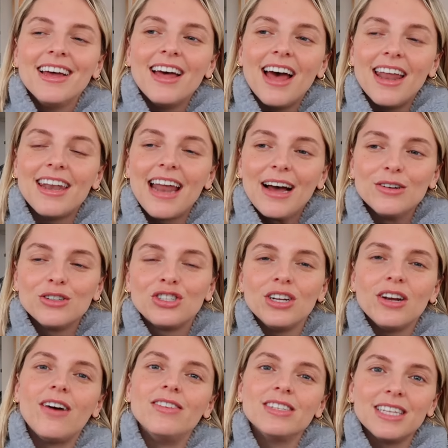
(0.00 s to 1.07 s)
And now
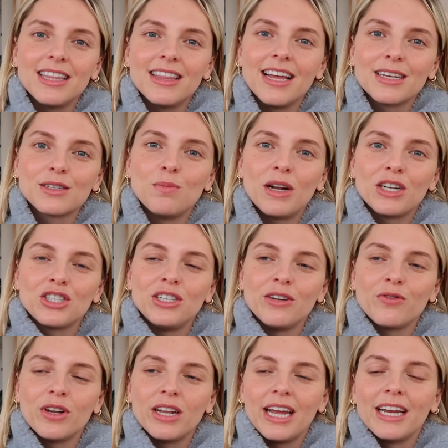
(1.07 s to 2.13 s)
she obviously thinks much
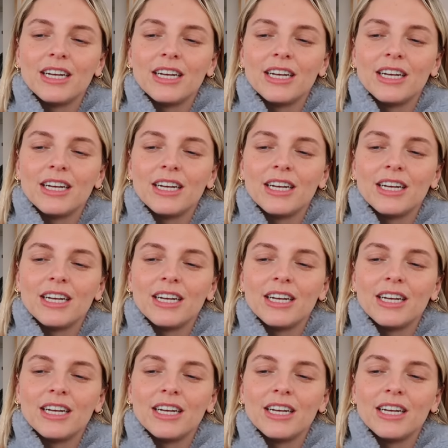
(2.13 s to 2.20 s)
differently.